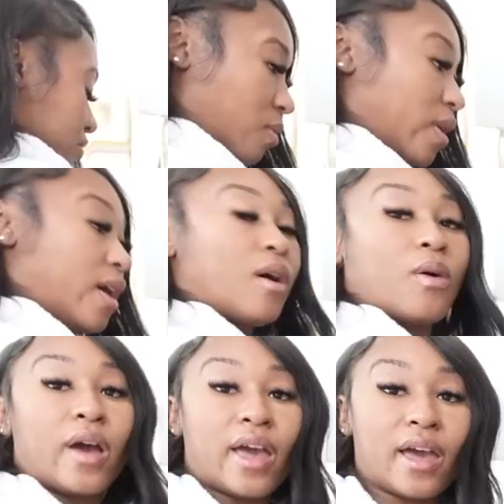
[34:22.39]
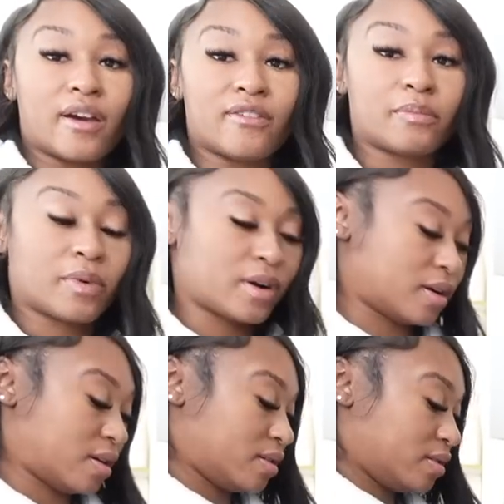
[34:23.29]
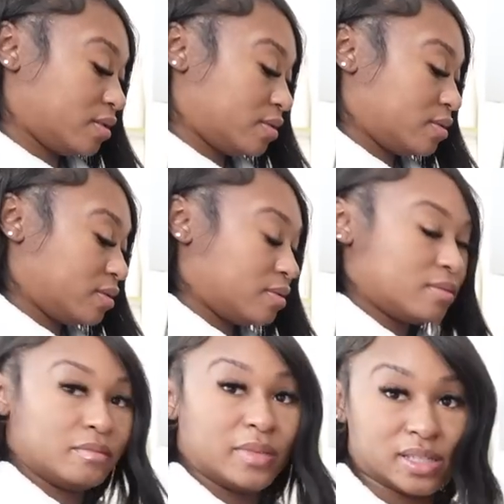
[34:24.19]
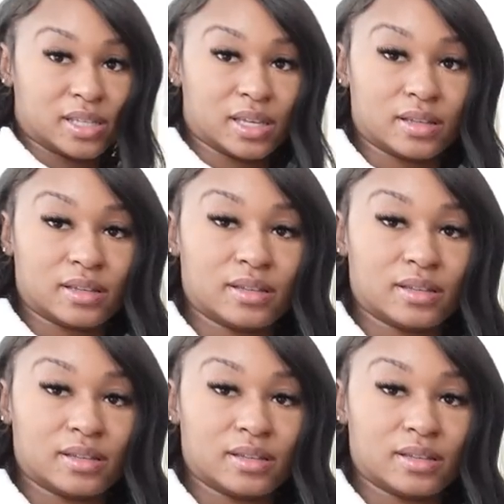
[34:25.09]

One whole half per biscuit.